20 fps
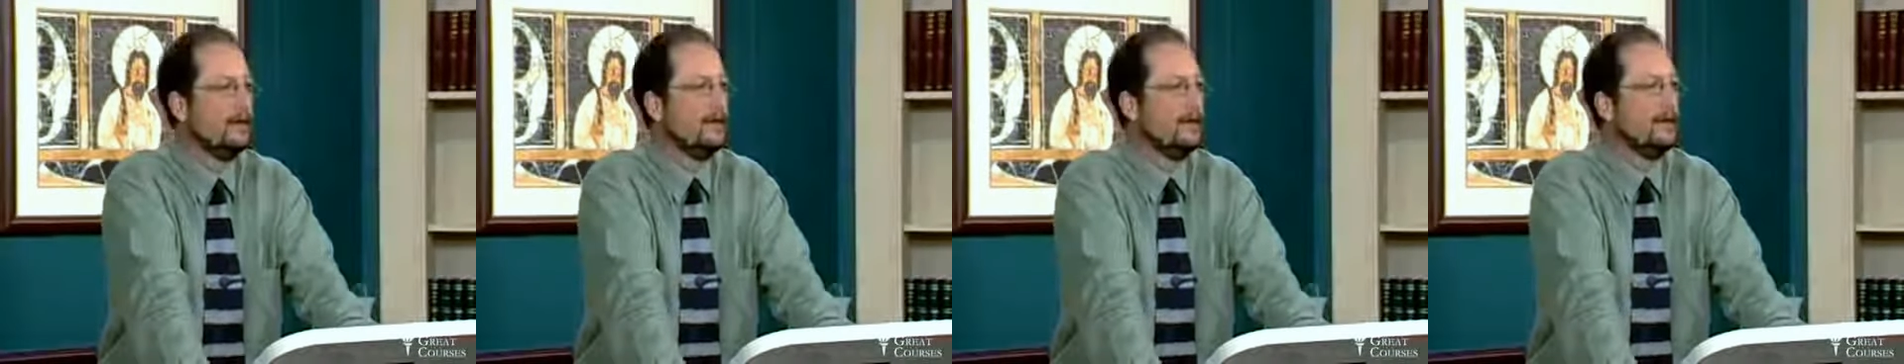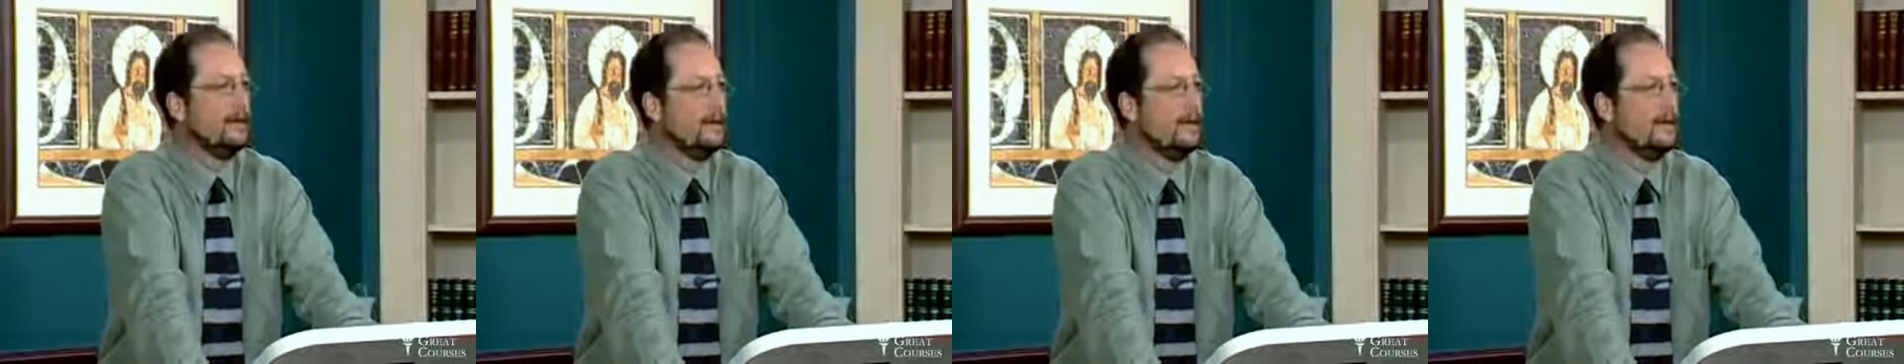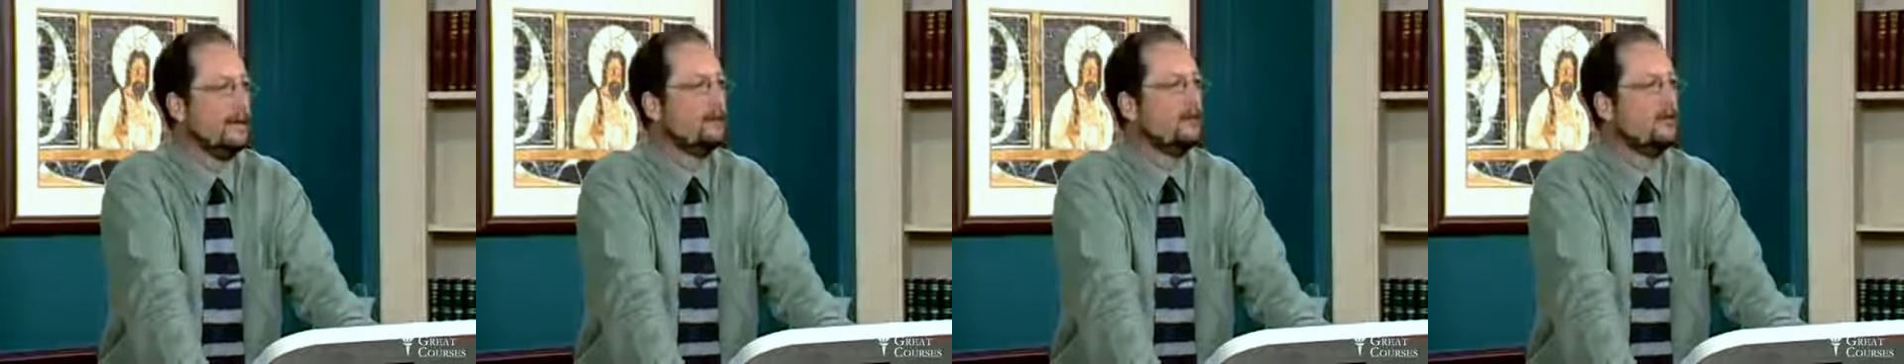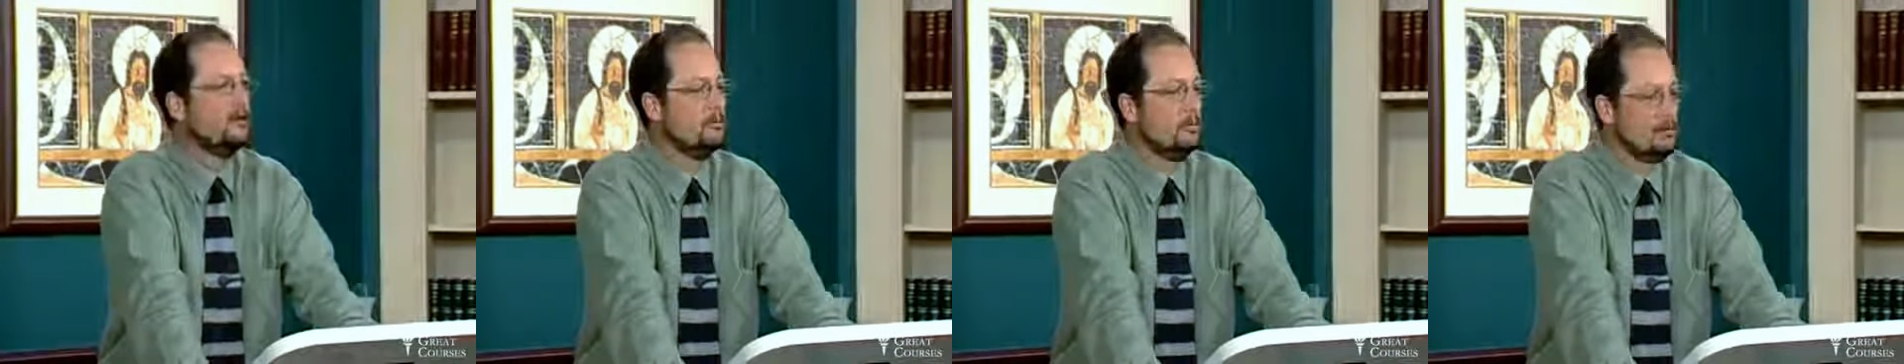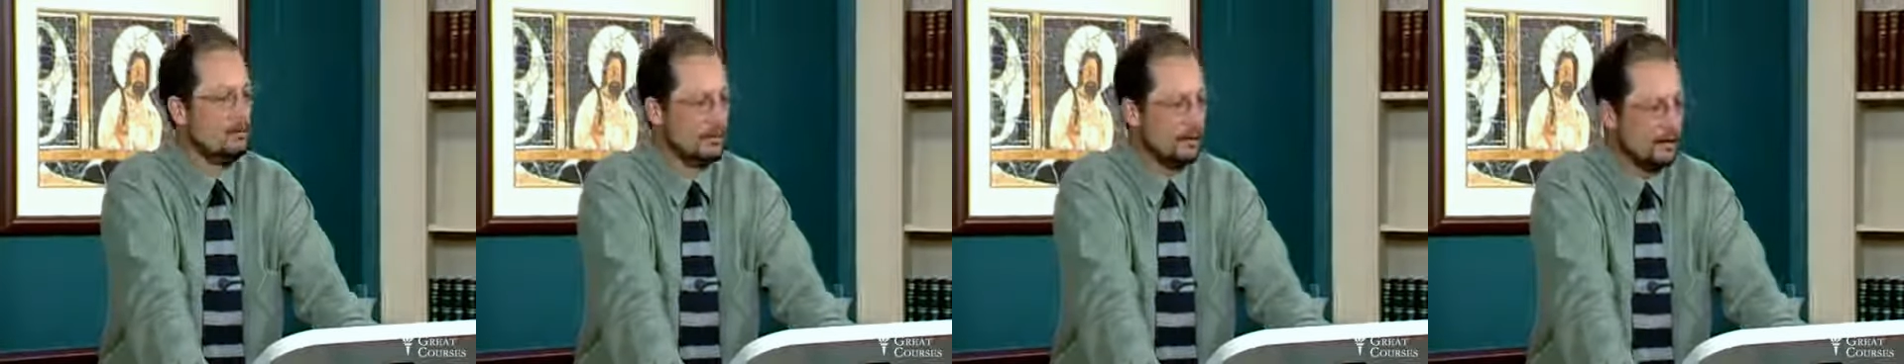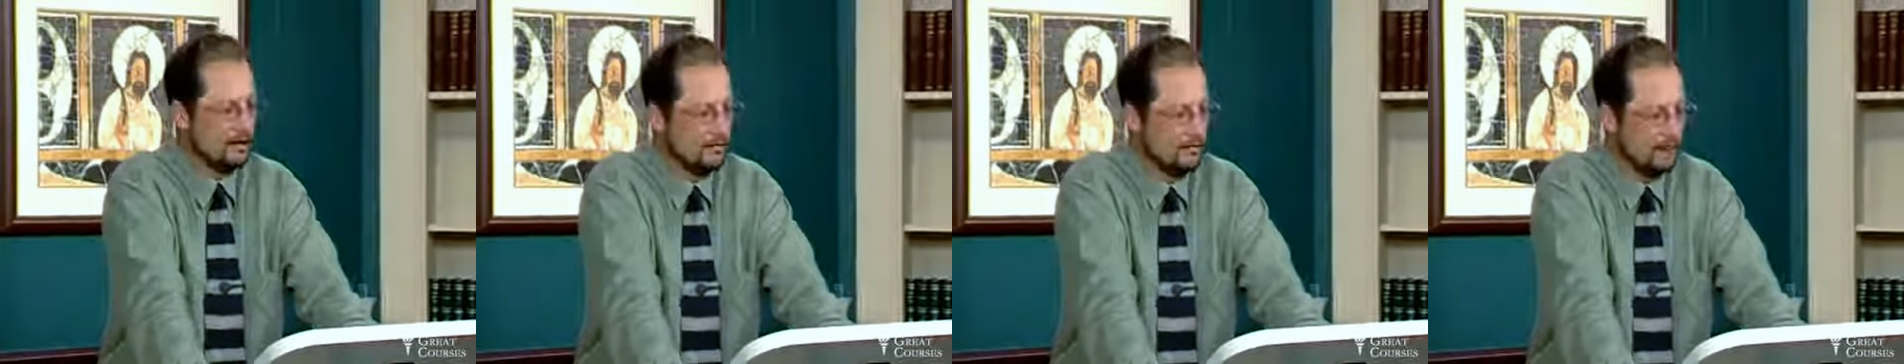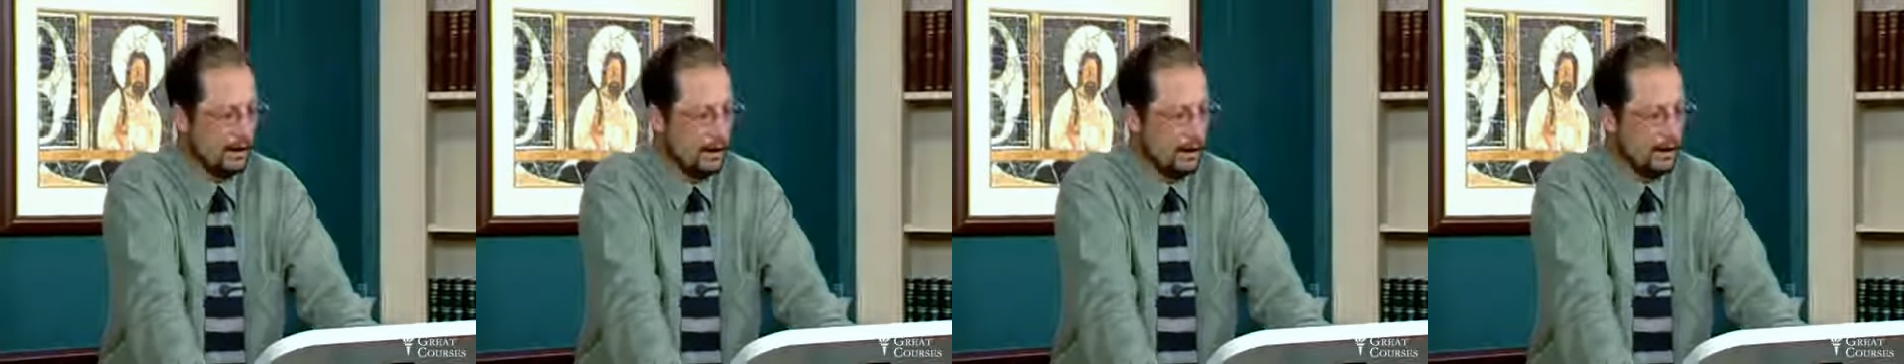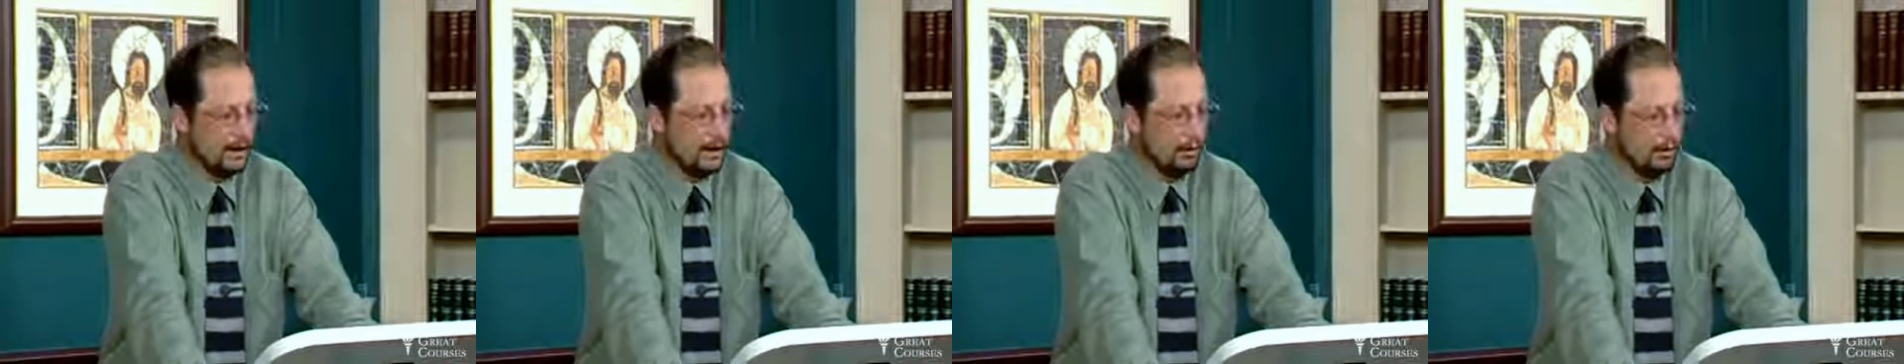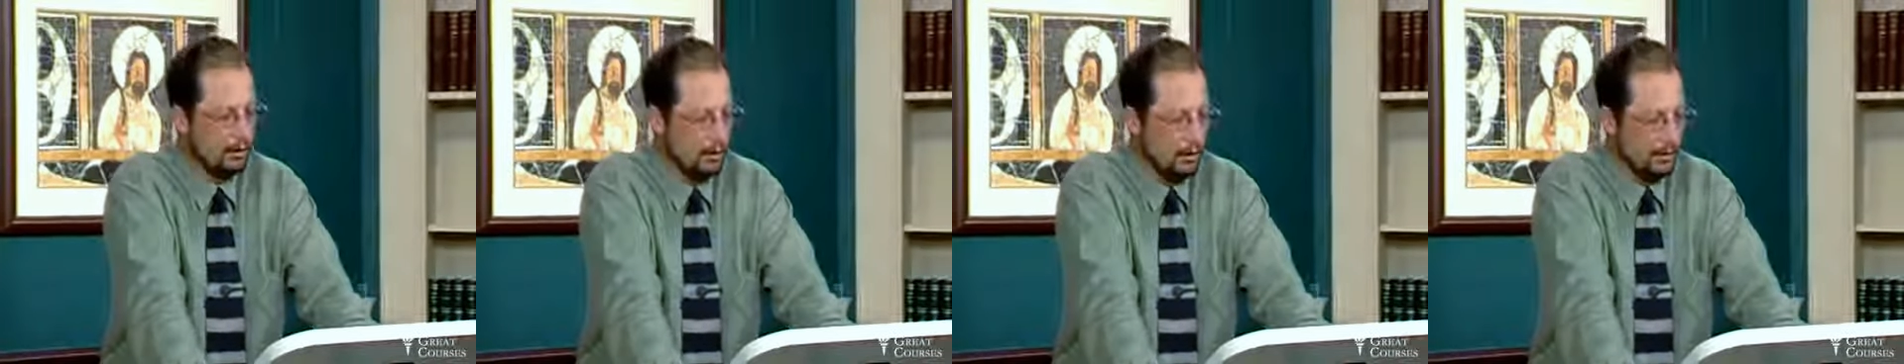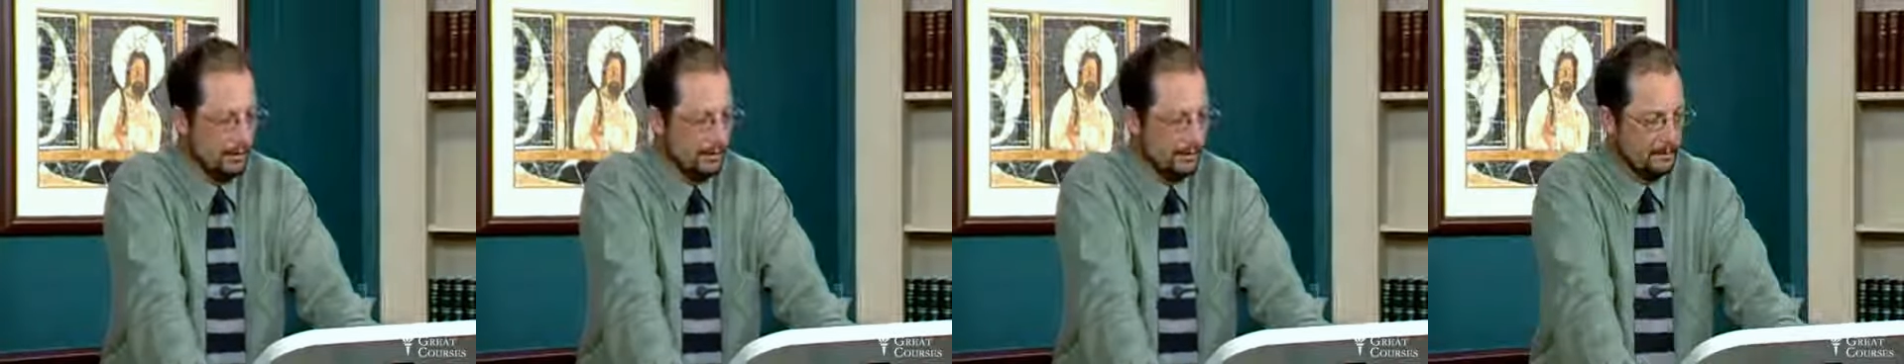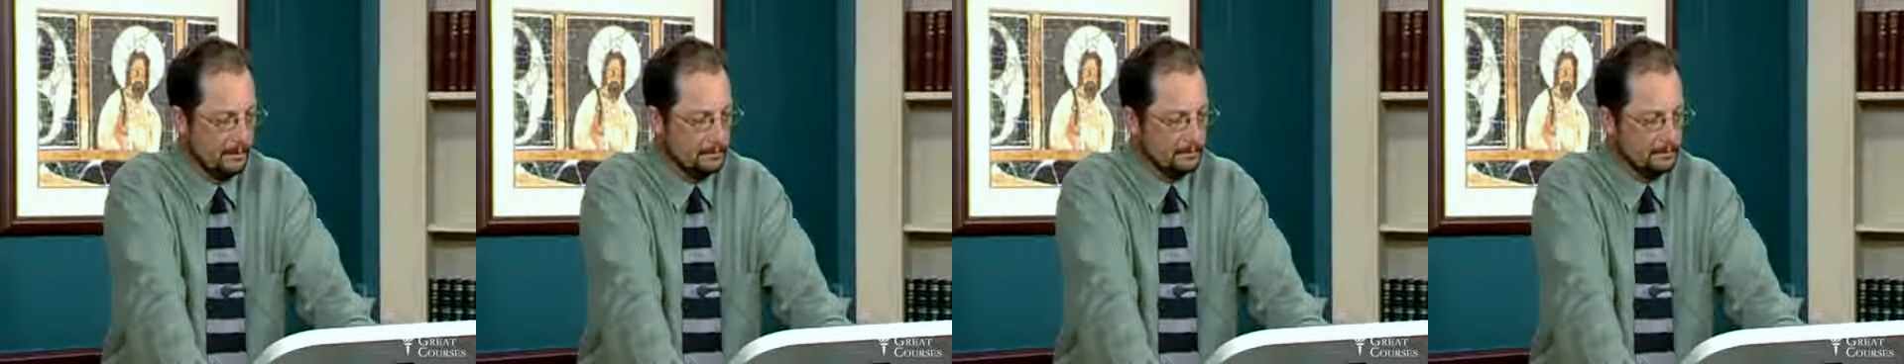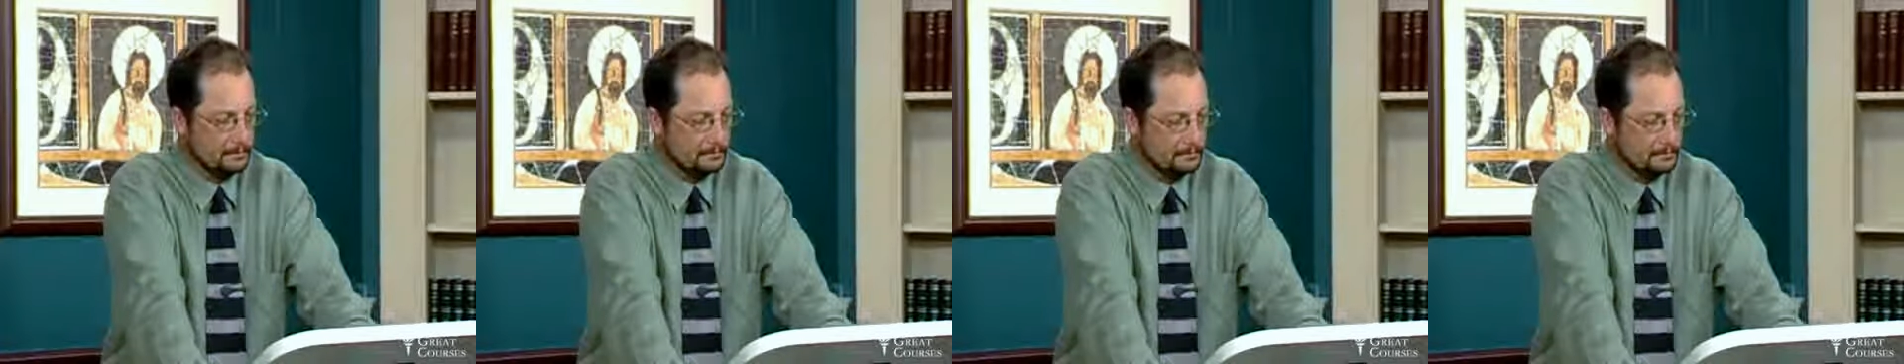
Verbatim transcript: that claims to be written by a woman.